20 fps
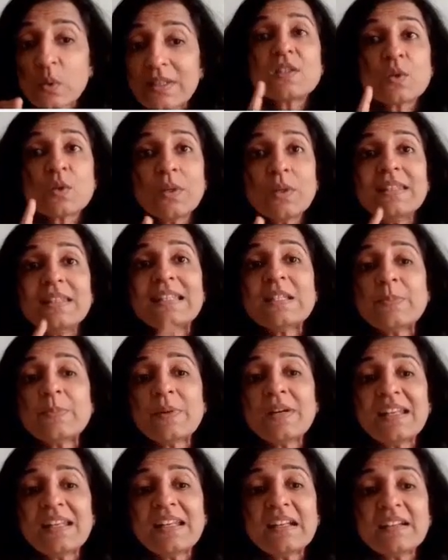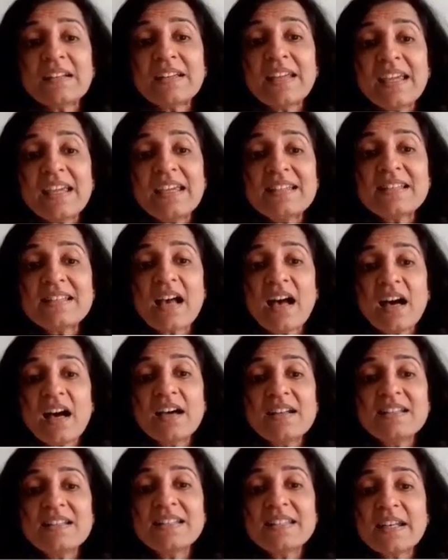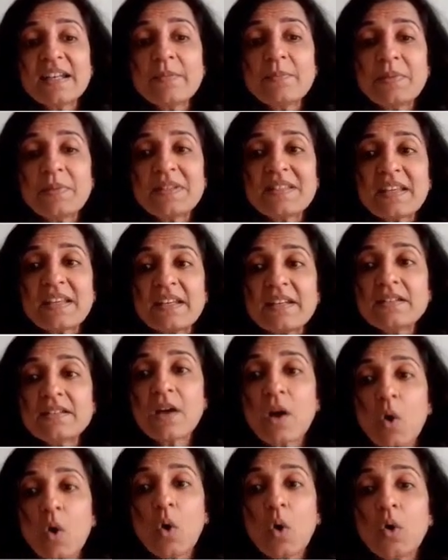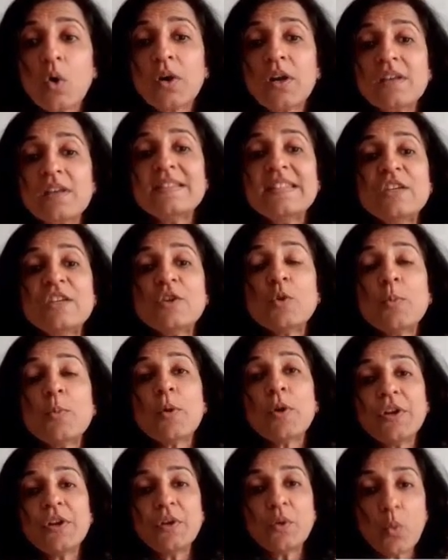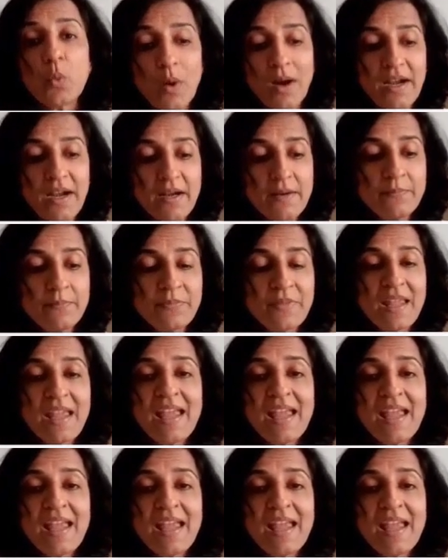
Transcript: So in this particular case, r is 10% or 0.1.